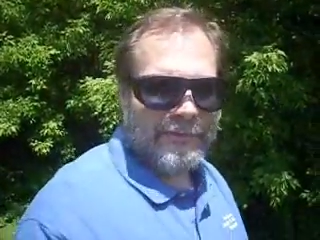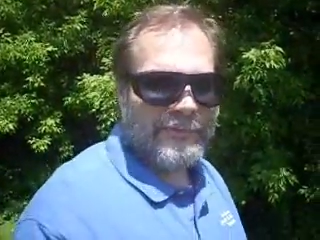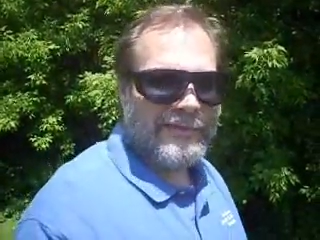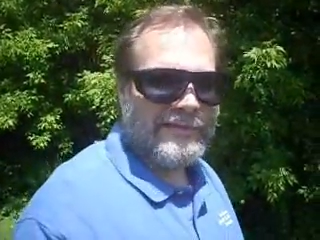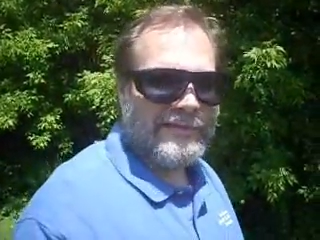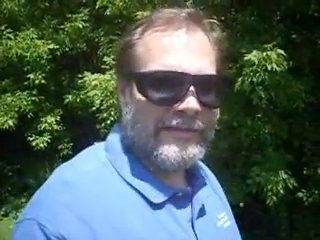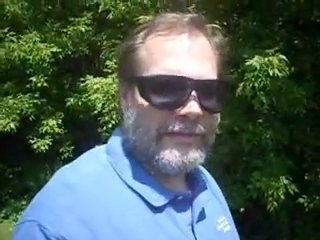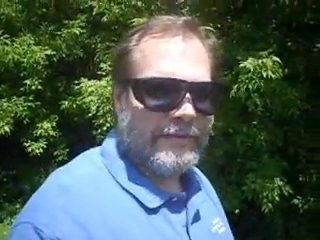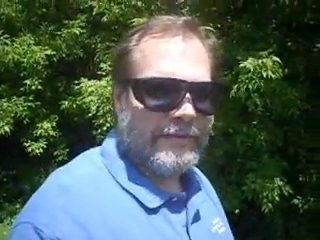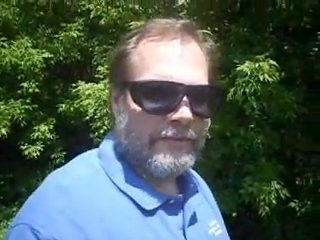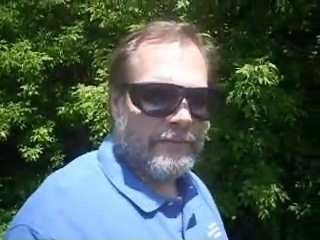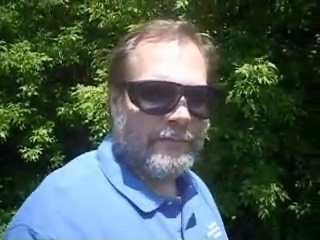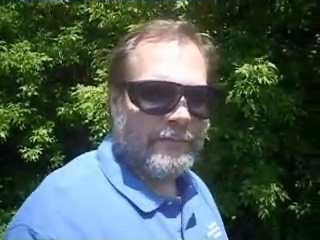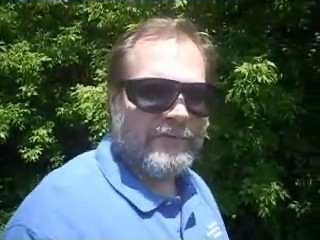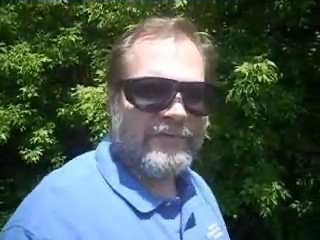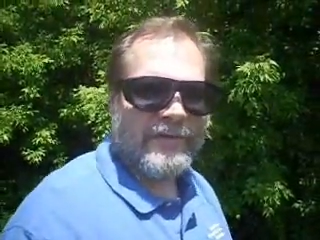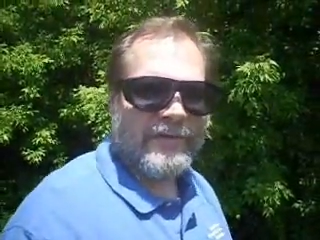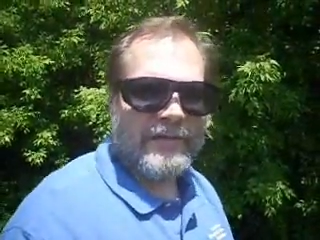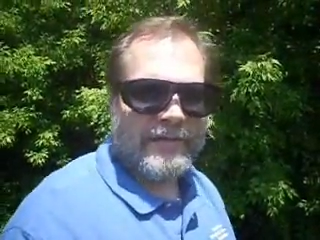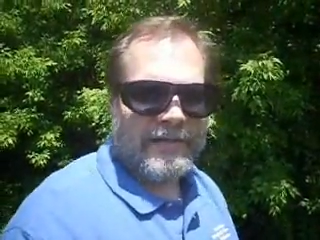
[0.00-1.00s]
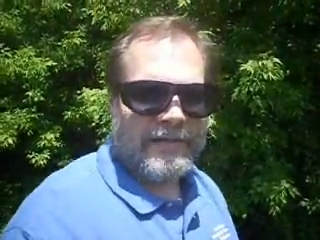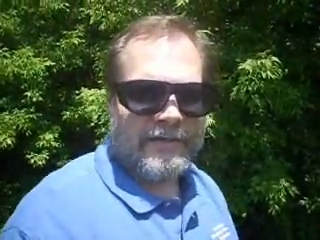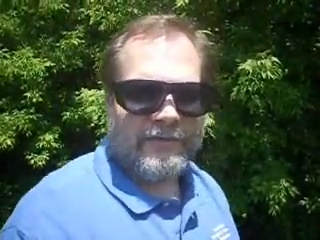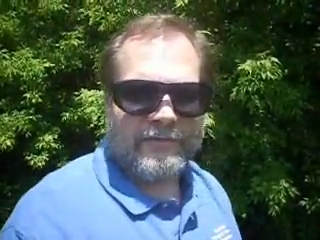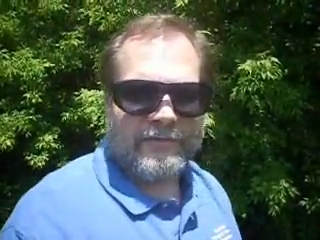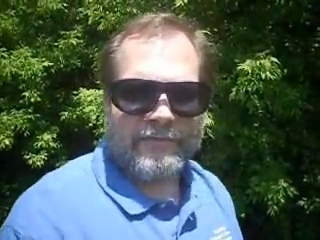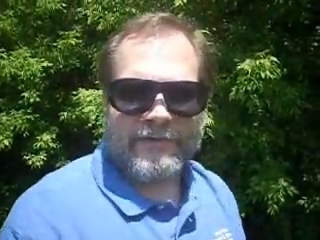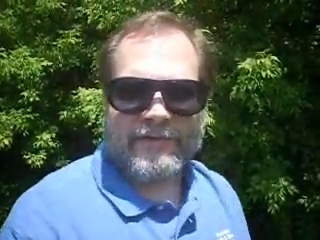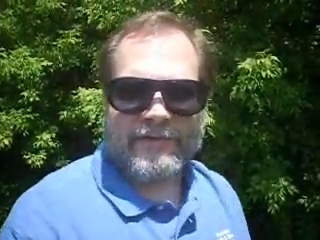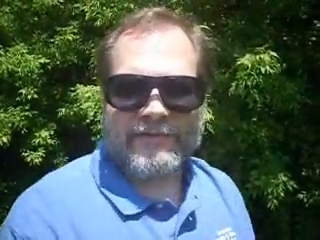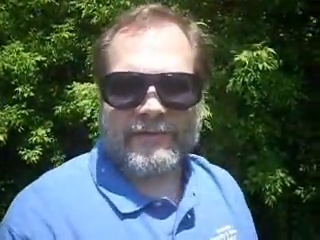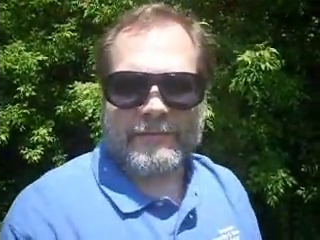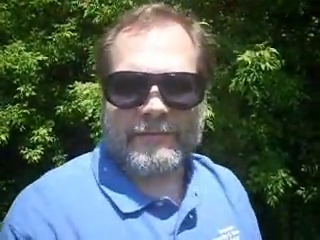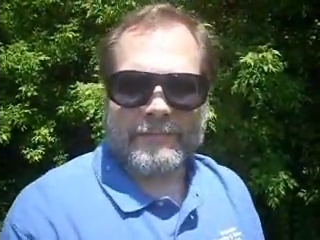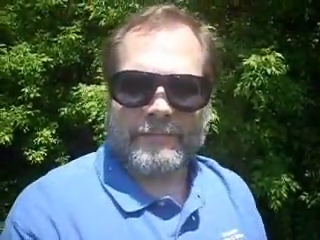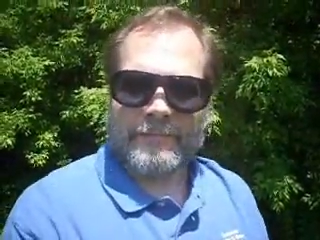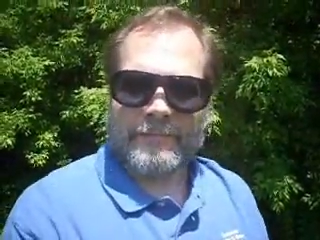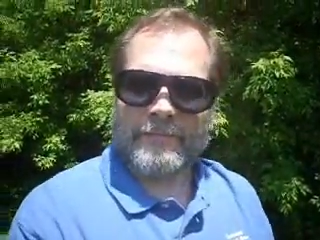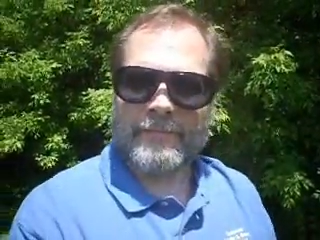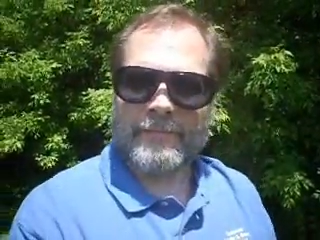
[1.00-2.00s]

Greetings from the second age of reason.